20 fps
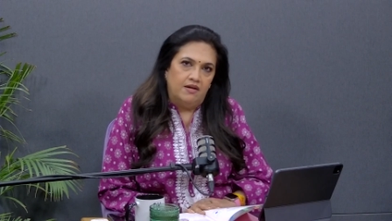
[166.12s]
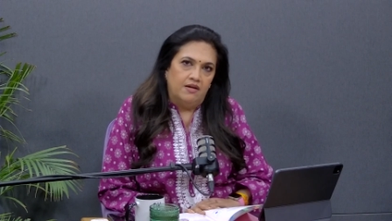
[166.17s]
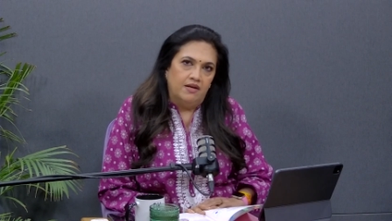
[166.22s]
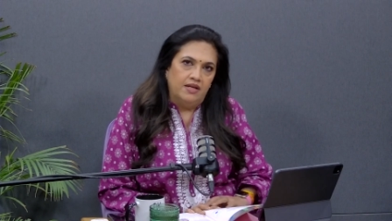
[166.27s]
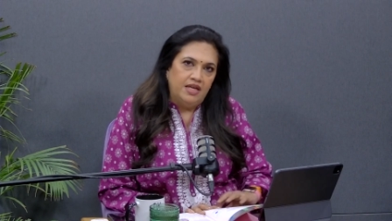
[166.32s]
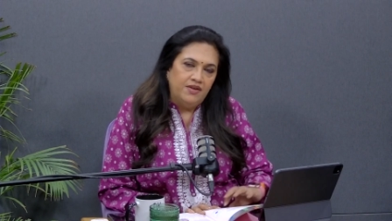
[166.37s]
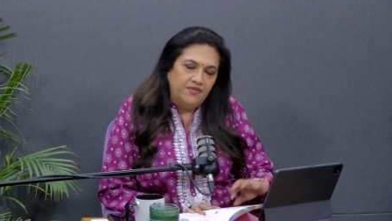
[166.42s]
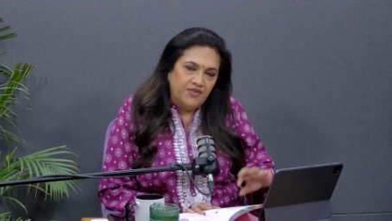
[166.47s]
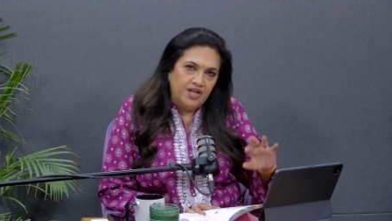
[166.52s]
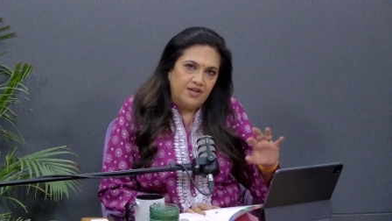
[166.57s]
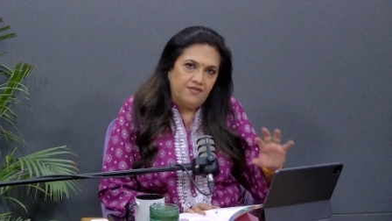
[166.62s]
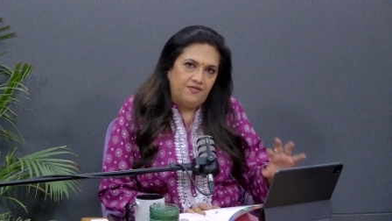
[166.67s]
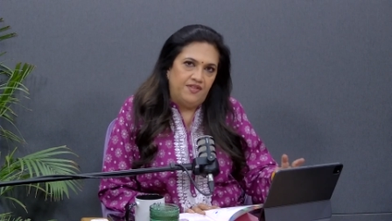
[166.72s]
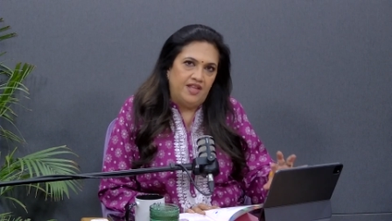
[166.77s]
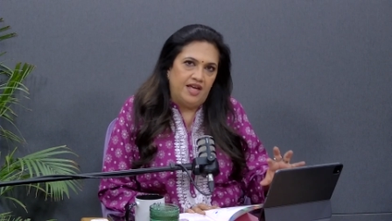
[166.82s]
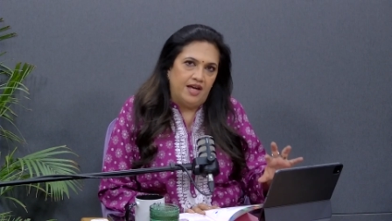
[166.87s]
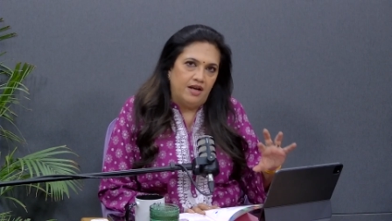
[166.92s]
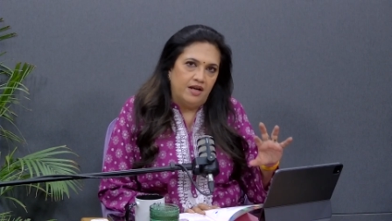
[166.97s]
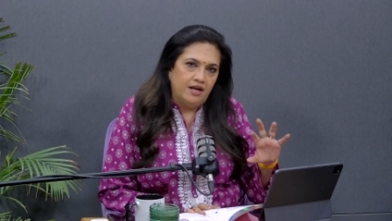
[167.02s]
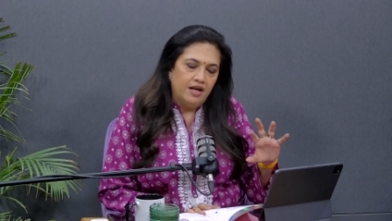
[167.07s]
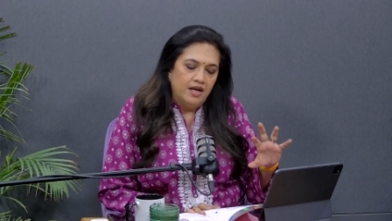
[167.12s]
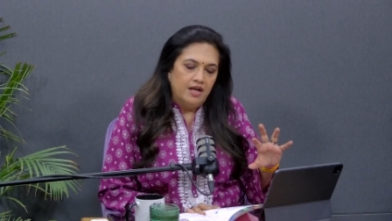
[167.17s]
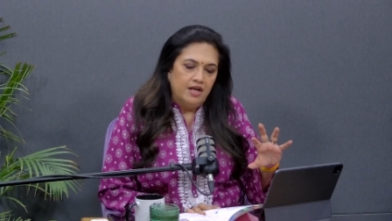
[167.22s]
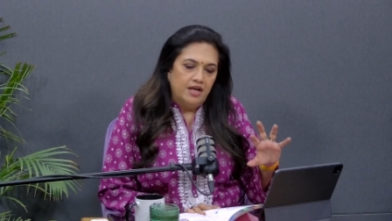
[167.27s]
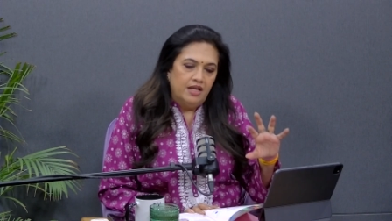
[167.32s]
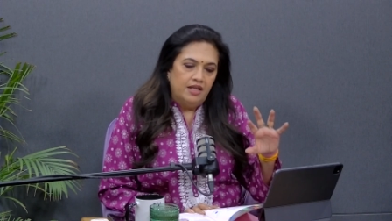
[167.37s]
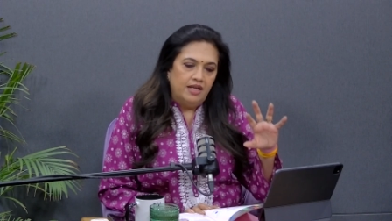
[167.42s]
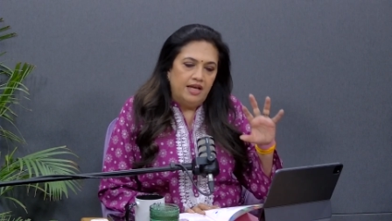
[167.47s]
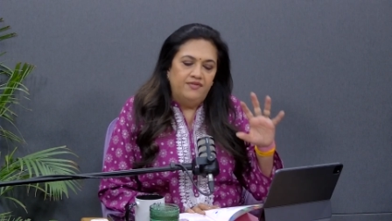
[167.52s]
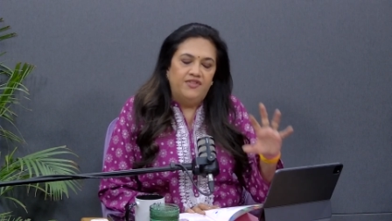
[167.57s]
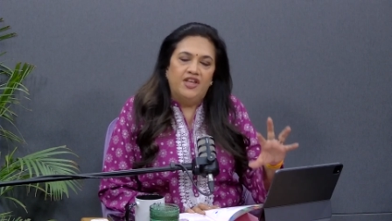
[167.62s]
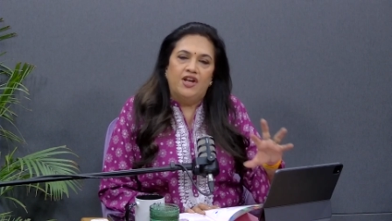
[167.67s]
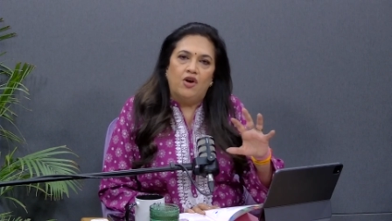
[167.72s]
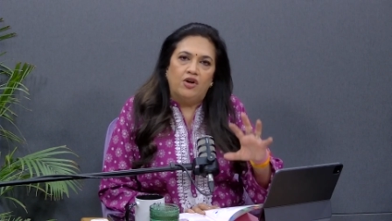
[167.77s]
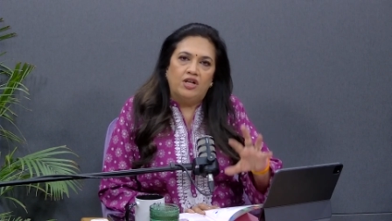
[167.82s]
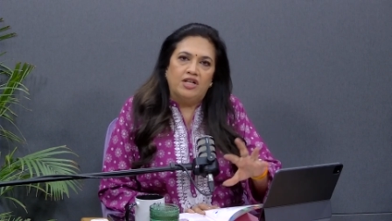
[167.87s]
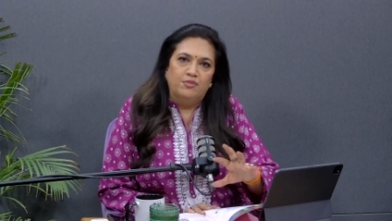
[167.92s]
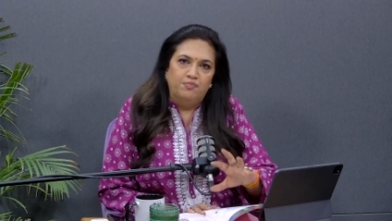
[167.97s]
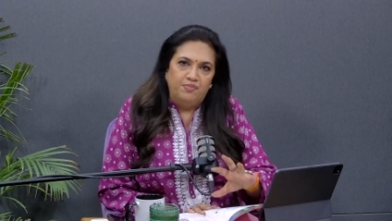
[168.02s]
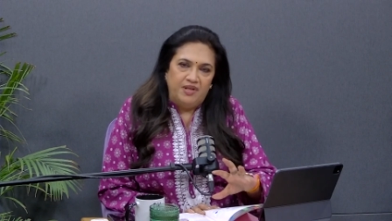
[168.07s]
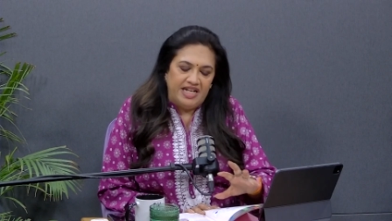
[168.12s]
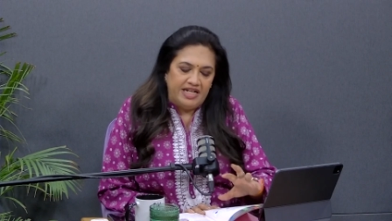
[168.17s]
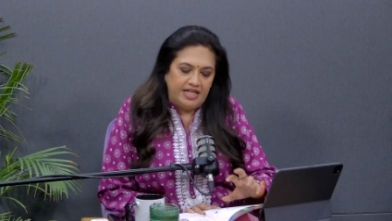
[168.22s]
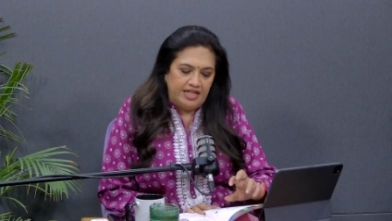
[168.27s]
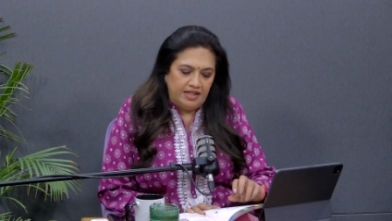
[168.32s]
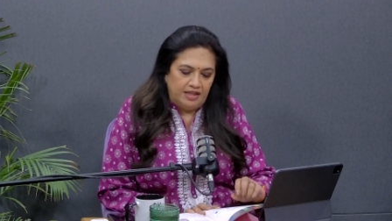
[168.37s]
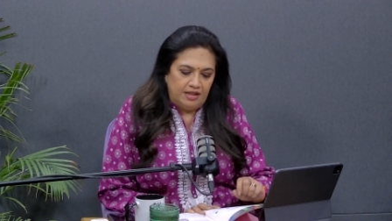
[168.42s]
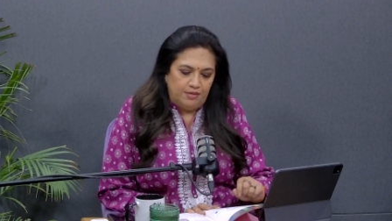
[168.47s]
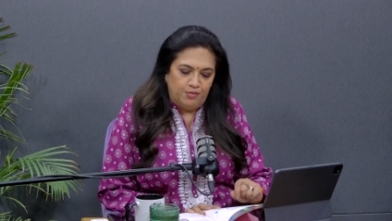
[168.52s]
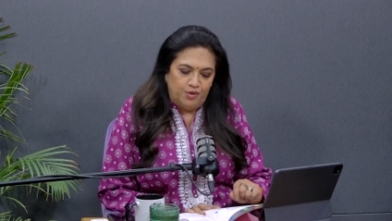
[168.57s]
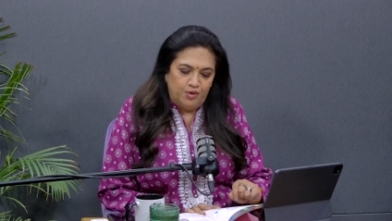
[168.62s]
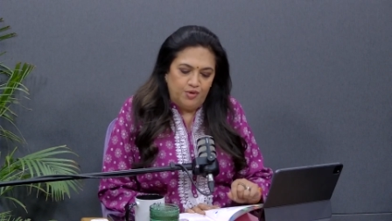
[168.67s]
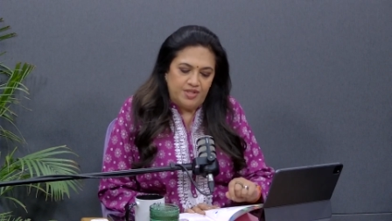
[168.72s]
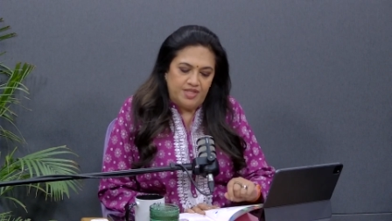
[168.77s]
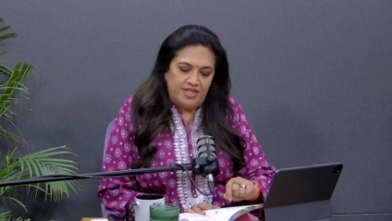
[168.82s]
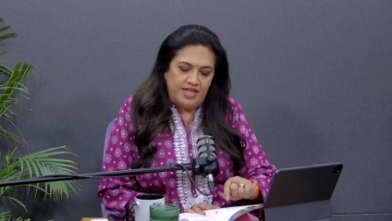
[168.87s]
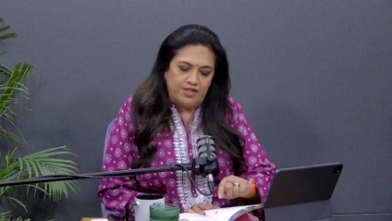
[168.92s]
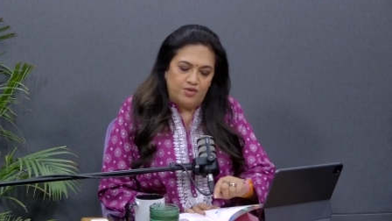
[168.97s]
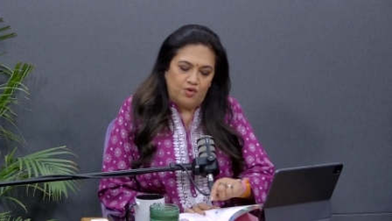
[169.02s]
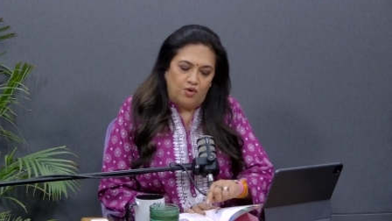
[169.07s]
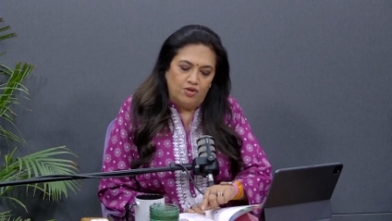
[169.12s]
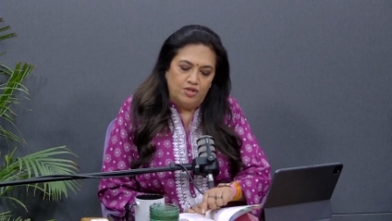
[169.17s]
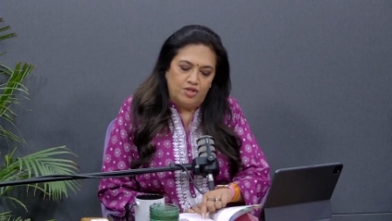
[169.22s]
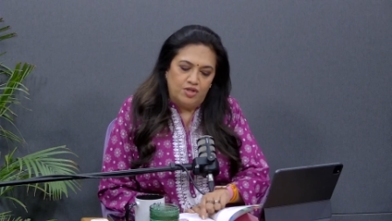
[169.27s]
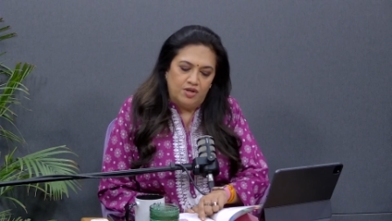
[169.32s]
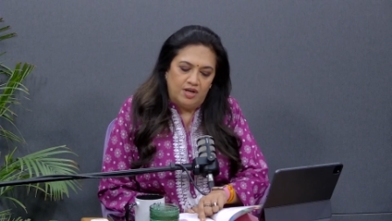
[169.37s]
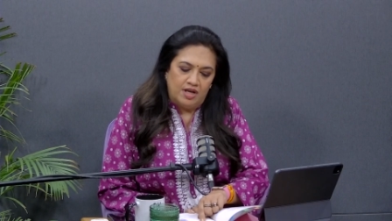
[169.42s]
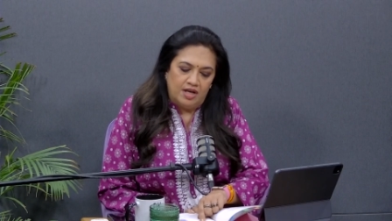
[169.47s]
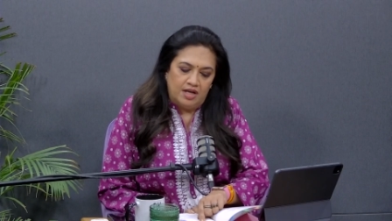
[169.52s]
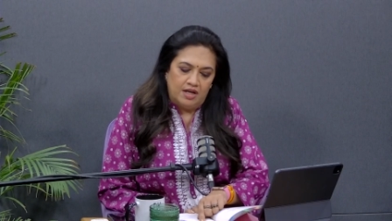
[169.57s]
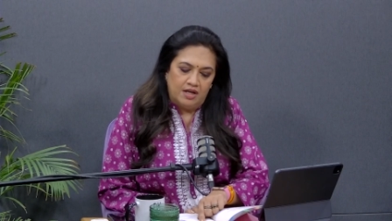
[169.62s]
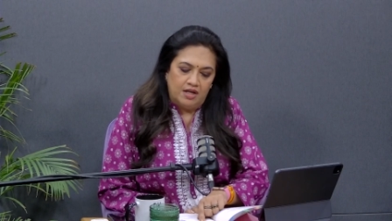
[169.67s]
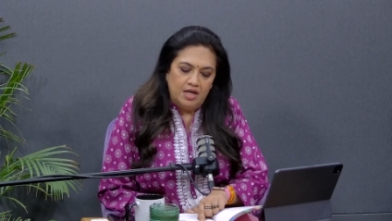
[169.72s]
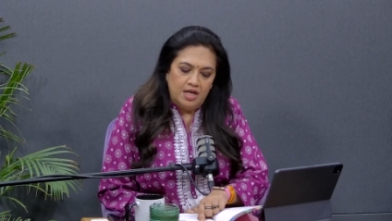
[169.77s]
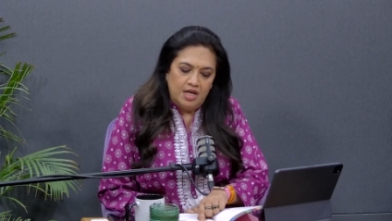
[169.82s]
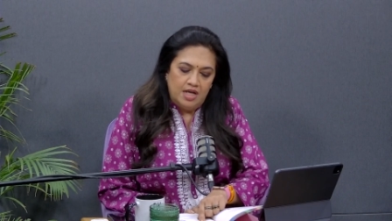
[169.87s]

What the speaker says: even if they're not completing the books. There's also